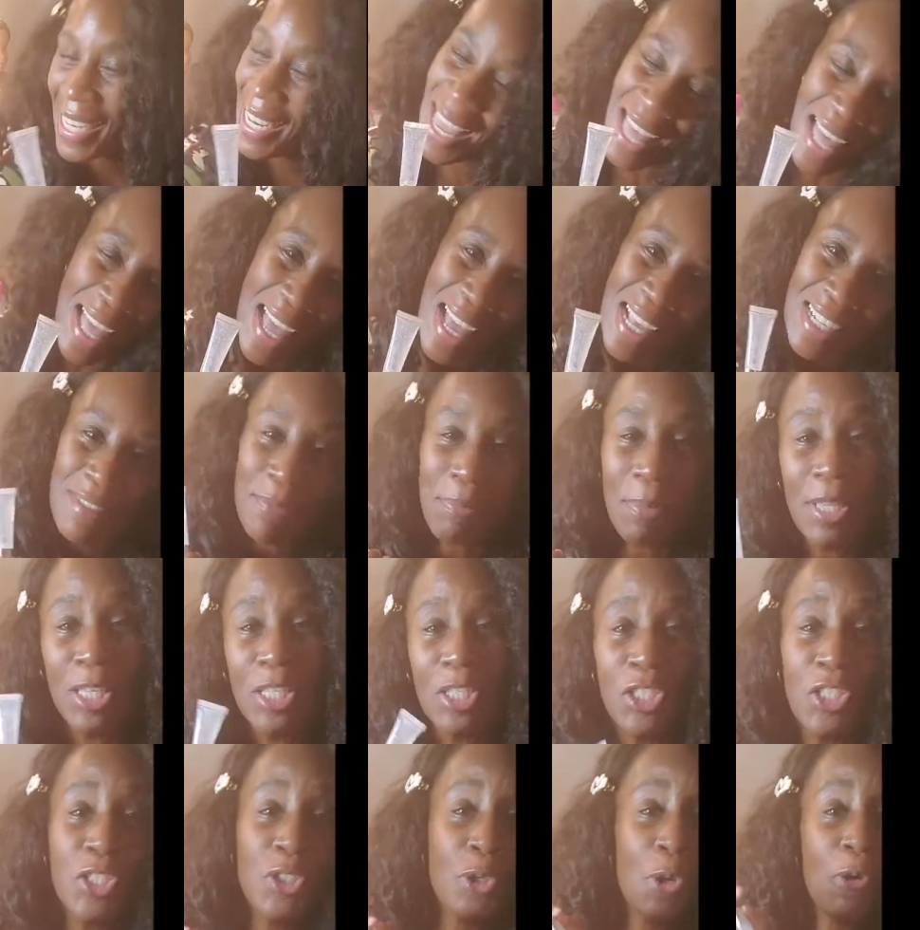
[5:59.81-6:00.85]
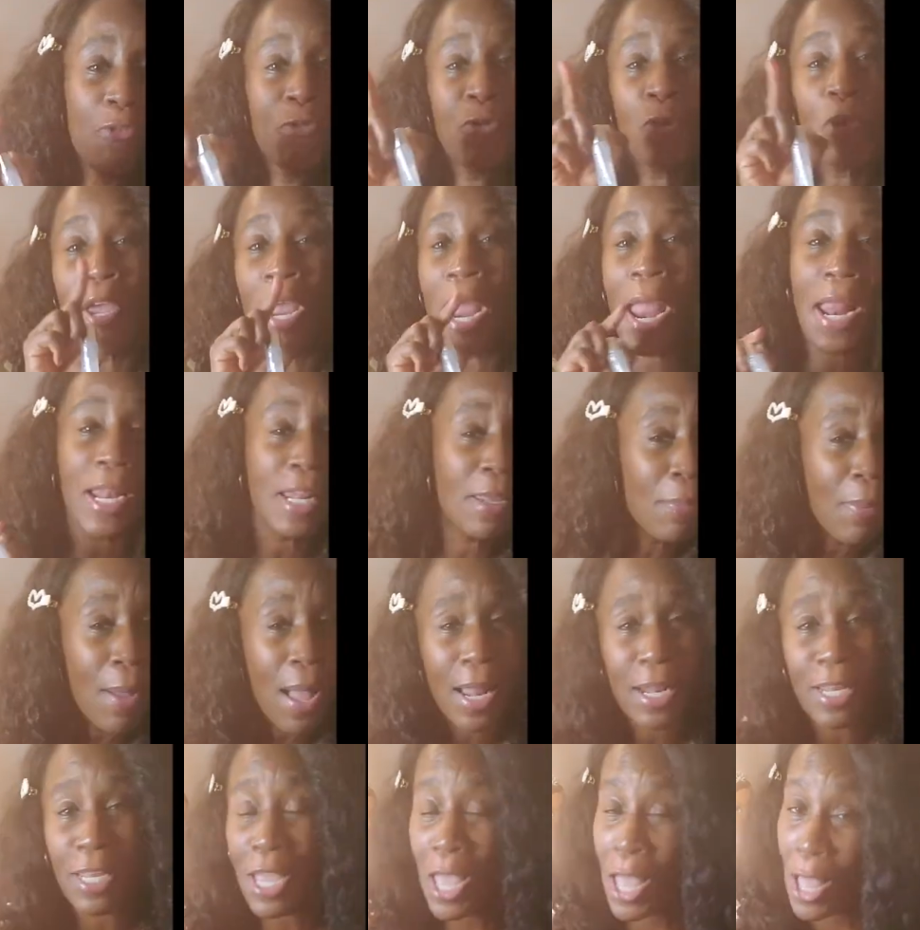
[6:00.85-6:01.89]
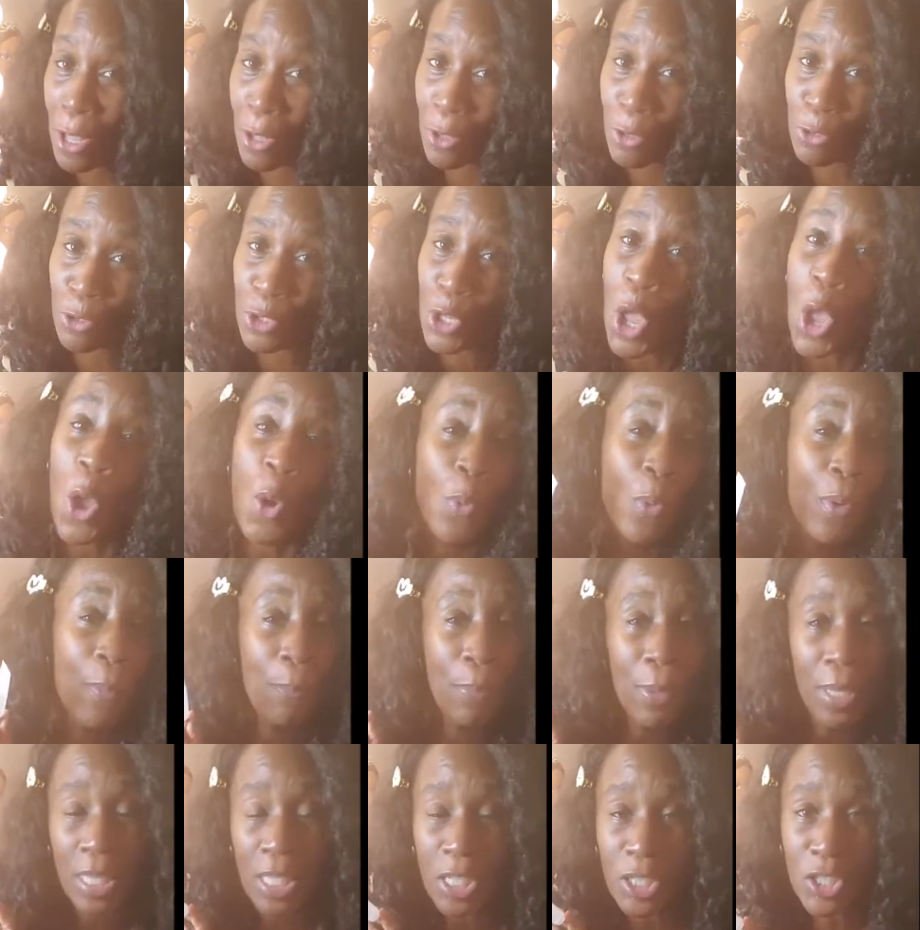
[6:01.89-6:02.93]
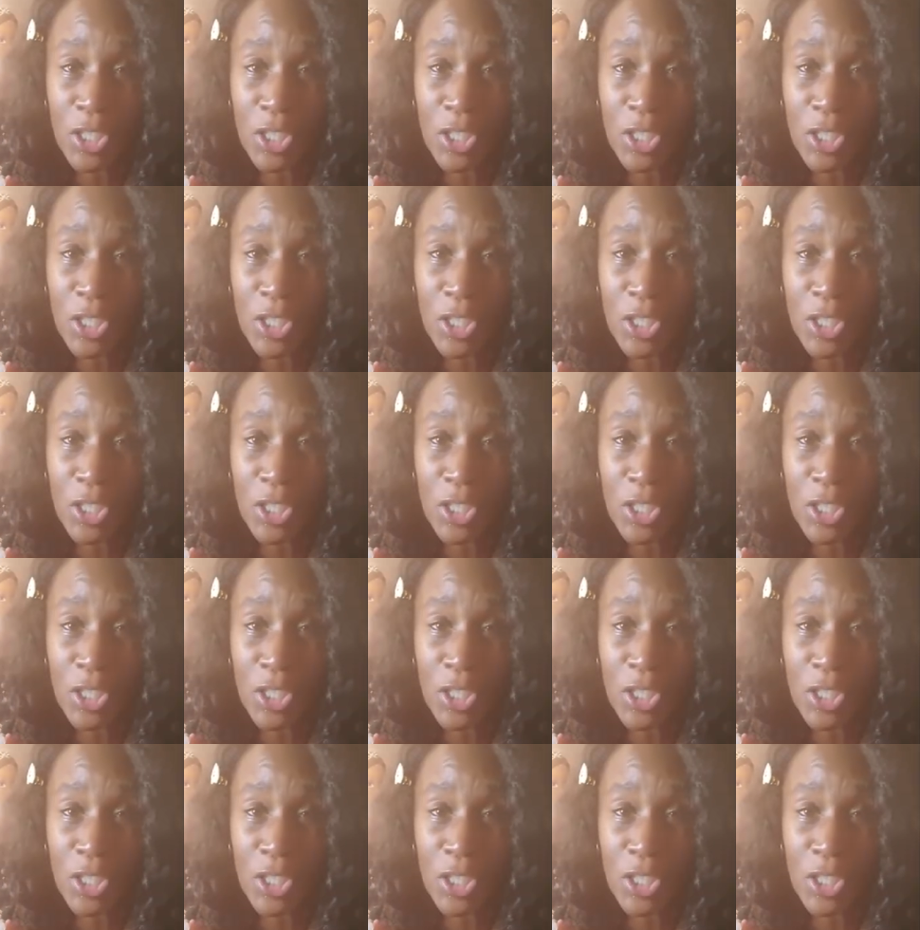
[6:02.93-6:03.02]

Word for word: Yes, Billie Jean. So if you hear anybody else with Billie